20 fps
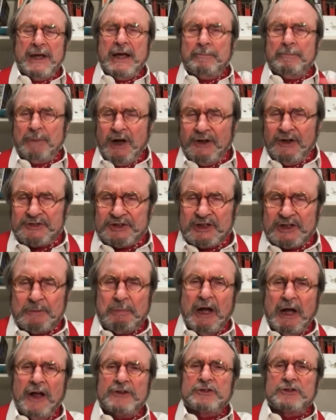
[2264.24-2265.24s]
passing the
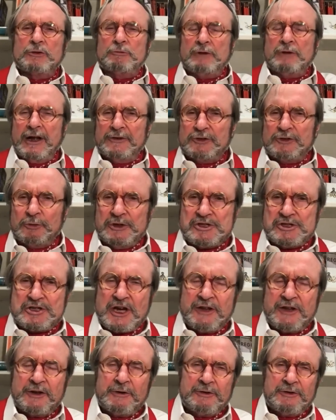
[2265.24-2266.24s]
parcel round to each
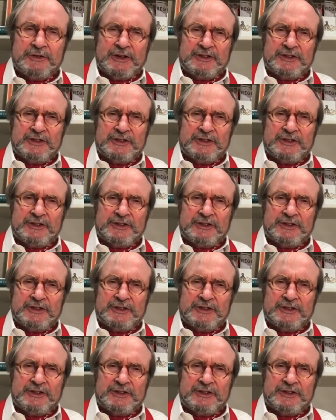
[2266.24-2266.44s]
other as they